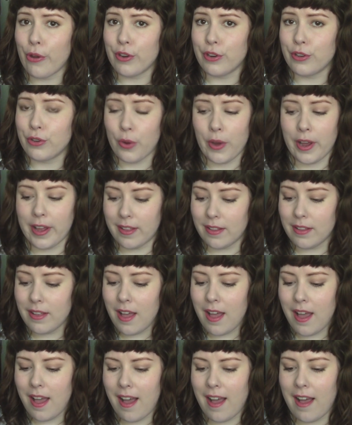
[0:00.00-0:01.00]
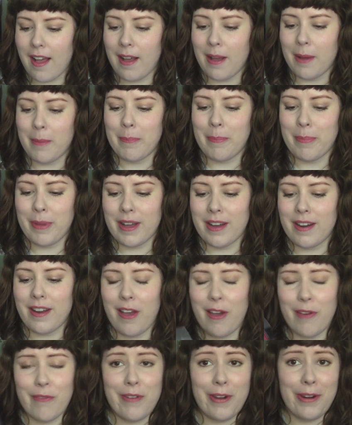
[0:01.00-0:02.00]
Conan Doyle, but
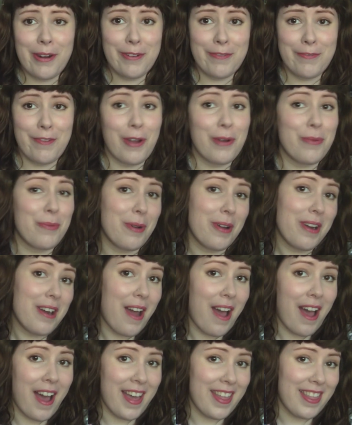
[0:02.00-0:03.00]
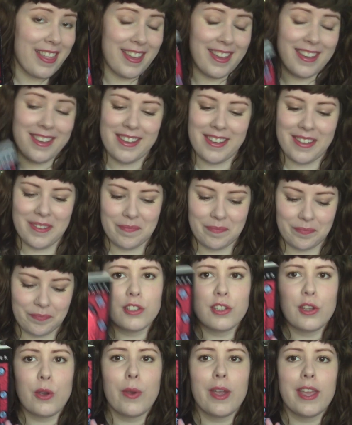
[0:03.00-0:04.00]
a very fun one, I think.
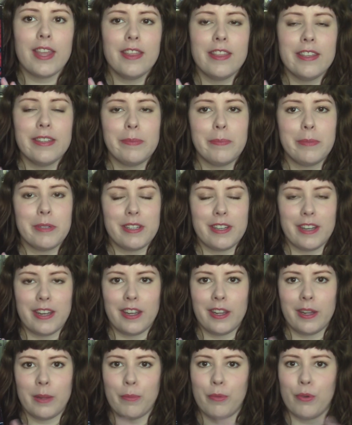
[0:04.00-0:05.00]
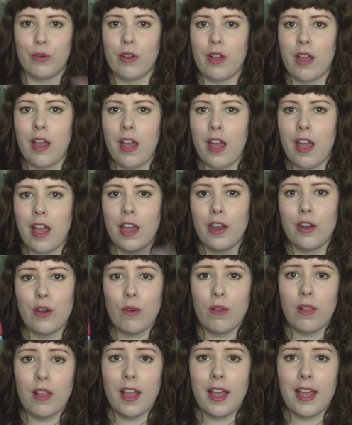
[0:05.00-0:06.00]
So in this particular book,
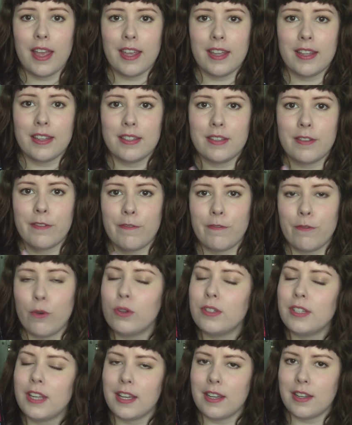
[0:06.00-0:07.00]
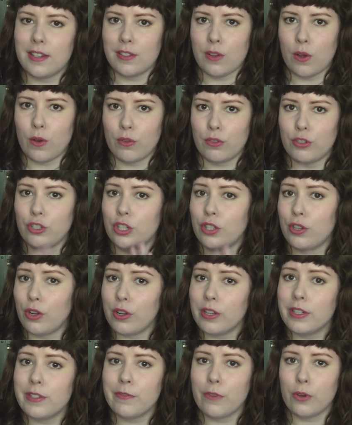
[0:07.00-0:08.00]
Enola is 14 years old. She
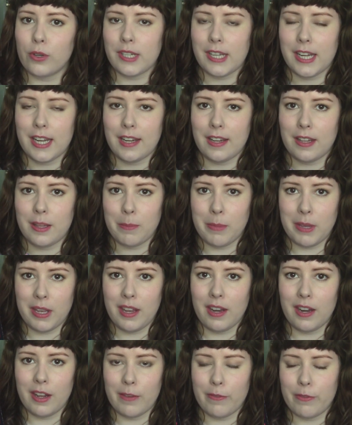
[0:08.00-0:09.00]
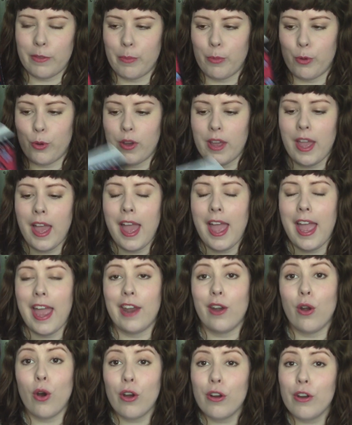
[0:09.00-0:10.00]
turns 14 at the beginning of the book,
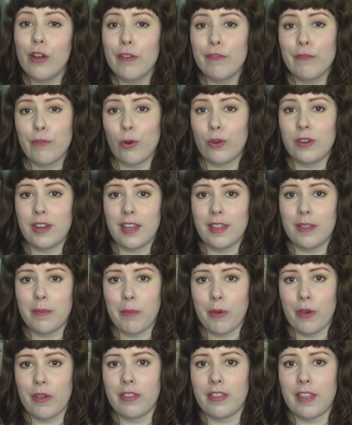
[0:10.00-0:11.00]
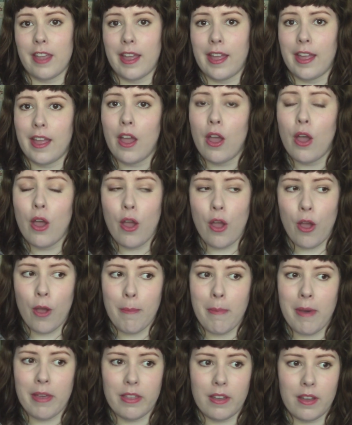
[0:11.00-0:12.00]
and on her 14th birthday,
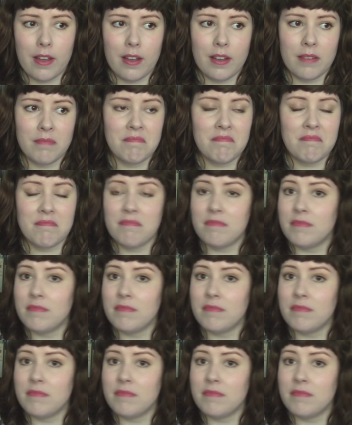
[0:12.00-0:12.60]
her mother